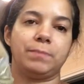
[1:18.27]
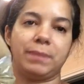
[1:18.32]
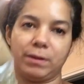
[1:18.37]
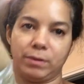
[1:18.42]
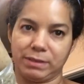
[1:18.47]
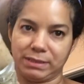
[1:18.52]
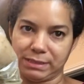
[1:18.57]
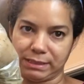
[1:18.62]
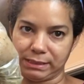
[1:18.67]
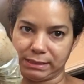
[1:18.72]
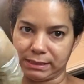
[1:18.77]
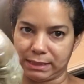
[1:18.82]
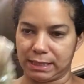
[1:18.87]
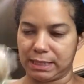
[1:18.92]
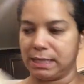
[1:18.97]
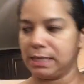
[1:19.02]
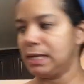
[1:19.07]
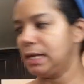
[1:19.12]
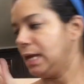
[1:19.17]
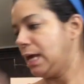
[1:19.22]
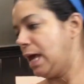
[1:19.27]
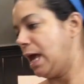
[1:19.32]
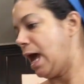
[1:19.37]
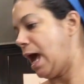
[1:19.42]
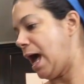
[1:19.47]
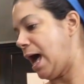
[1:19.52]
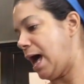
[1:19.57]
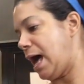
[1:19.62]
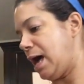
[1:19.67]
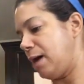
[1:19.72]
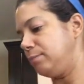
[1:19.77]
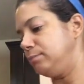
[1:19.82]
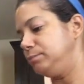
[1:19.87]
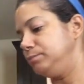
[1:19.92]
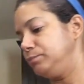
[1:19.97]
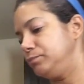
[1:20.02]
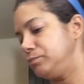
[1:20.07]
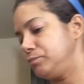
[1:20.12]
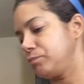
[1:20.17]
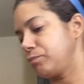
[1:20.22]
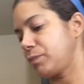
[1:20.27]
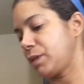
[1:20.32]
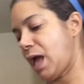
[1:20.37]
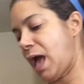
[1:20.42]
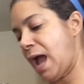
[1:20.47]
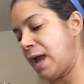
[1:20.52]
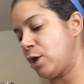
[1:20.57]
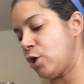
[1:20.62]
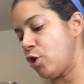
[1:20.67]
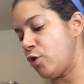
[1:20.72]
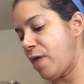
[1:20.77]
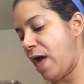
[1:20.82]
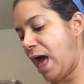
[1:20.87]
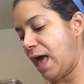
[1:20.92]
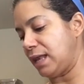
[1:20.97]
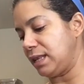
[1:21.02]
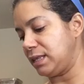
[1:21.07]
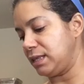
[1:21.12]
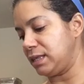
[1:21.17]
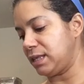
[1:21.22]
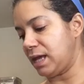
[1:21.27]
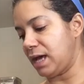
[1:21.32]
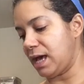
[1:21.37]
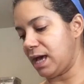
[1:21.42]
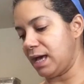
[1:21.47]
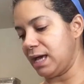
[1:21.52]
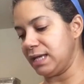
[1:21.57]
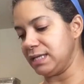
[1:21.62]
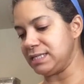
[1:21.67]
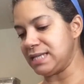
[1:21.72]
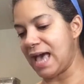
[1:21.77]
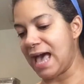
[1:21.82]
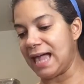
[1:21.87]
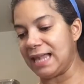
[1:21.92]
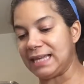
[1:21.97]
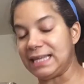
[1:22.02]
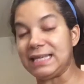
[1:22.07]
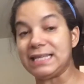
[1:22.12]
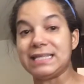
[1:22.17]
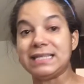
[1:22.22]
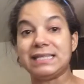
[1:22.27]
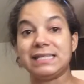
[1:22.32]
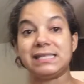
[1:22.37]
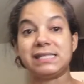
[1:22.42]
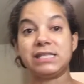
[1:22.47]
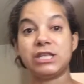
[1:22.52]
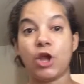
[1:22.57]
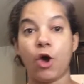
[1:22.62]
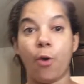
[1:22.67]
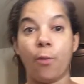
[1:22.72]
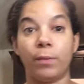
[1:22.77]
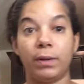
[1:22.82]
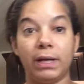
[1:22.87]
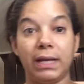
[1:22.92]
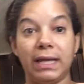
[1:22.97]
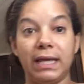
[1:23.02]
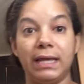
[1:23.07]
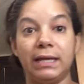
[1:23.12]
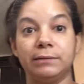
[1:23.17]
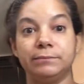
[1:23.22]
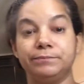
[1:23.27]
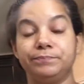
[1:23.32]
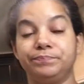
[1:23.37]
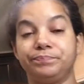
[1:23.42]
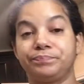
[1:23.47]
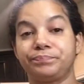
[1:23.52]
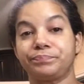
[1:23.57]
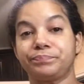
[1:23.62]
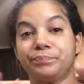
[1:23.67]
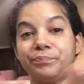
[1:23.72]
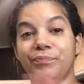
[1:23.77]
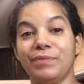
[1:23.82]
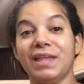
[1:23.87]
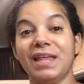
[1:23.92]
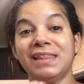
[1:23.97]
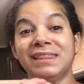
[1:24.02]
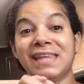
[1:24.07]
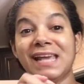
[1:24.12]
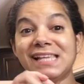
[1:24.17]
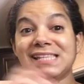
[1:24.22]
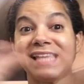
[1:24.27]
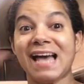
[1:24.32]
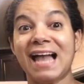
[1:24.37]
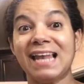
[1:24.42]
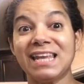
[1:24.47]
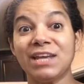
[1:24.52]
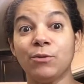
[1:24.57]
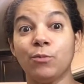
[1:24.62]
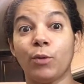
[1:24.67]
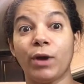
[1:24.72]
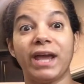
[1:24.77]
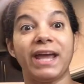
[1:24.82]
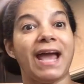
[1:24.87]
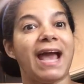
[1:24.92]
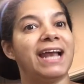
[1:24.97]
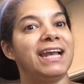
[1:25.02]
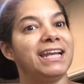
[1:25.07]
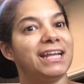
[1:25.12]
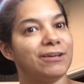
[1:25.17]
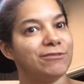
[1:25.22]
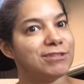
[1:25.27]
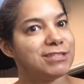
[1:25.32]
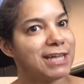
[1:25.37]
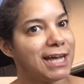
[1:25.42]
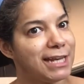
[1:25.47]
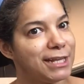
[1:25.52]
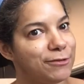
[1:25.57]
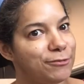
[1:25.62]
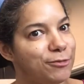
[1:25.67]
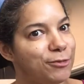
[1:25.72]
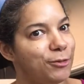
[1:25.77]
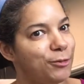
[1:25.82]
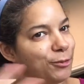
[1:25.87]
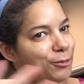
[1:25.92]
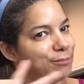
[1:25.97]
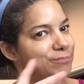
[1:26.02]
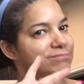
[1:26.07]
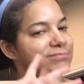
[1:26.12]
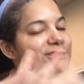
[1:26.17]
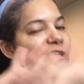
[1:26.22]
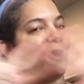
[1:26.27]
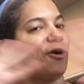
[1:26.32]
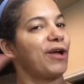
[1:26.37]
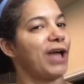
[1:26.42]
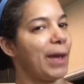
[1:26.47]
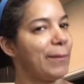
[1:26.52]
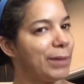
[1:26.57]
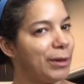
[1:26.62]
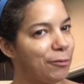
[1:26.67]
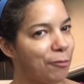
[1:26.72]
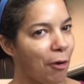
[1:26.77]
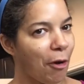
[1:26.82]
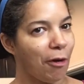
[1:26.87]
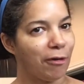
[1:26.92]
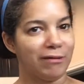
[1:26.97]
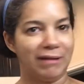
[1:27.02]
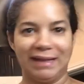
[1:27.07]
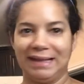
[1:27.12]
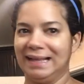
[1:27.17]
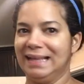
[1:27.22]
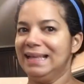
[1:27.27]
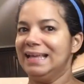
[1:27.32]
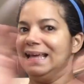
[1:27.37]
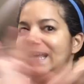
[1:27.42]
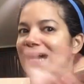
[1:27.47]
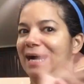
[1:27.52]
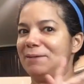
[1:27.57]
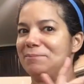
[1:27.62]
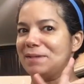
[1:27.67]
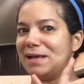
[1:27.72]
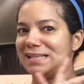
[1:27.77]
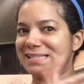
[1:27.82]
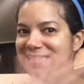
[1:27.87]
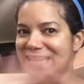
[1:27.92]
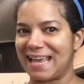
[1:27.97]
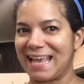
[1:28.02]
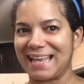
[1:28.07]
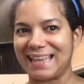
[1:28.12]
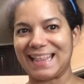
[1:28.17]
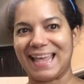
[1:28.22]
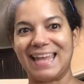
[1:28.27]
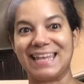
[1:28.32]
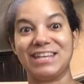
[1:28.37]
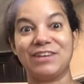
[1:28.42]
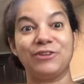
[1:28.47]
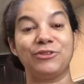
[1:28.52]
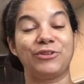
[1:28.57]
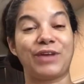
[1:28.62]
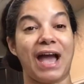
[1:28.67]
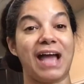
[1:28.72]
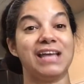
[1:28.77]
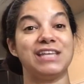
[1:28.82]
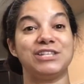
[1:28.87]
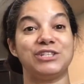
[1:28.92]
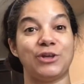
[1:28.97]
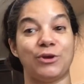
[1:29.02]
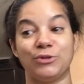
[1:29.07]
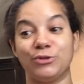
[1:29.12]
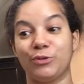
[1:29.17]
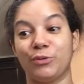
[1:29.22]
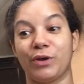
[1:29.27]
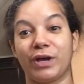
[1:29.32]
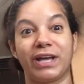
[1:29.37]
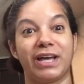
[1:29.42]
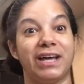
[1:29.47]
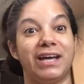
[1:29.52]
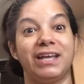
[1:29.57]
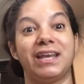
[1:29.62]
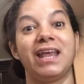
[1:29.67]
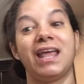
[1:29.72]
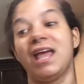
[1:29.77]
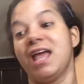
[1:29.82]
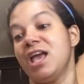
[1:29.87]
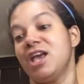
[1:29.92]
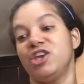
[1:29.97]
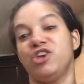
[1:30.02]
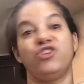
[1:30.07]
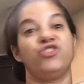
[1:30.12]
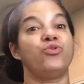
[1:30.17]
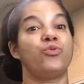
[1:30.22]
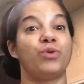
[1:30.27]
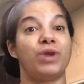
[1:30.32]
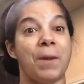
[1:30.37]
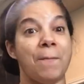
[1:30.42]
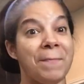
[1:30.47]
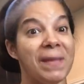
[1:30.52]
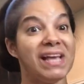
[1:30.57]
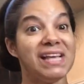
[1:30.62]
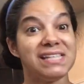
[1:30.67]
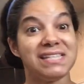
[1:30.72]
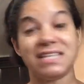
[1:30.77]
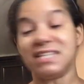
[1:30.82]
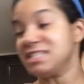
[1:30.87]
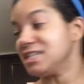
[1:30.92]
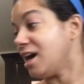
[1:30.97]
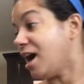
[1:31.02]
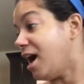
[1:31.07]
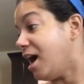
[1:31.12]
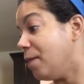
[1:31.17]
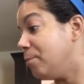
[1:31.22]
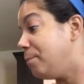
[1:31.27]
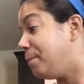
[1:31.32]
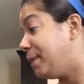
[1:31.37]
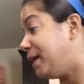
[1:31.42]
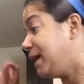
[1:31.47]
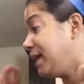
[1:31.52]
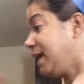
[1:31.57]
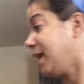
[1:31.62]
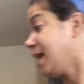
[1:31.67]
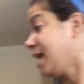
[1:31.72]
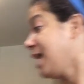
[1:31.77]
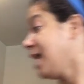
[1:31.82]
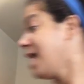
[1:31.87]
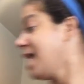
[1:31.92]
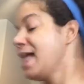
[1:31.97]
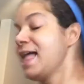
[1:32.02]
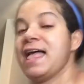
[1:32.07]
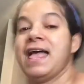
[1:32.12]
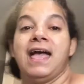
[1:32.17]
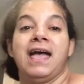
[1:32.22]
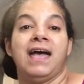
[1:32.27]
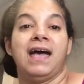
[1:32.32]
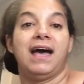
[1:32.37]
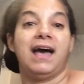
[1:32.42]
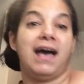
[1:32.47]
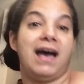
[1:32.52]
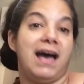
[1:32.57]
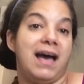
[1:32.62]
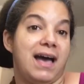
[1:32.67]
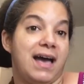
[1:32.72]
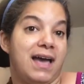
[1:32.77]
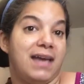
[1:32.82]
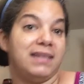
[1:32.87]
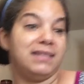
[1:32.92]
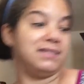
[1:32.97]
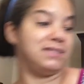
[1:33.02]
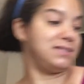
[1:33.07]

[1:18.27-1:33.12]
seasoned. I know that the Italians normally, the Italian way, I love Italian food, don't get me wrong. I'm not saying that you guys don't do it good. You do an amazing job, but I